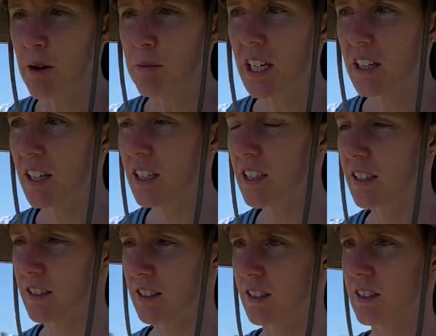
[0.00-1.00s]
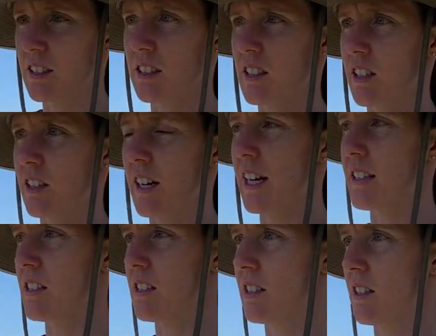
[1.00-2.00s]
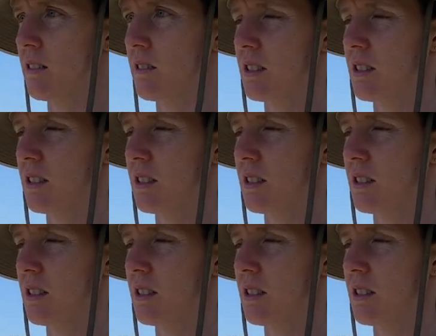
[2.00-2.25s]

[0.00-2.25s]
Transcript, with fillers: I mean, I think since the grass is so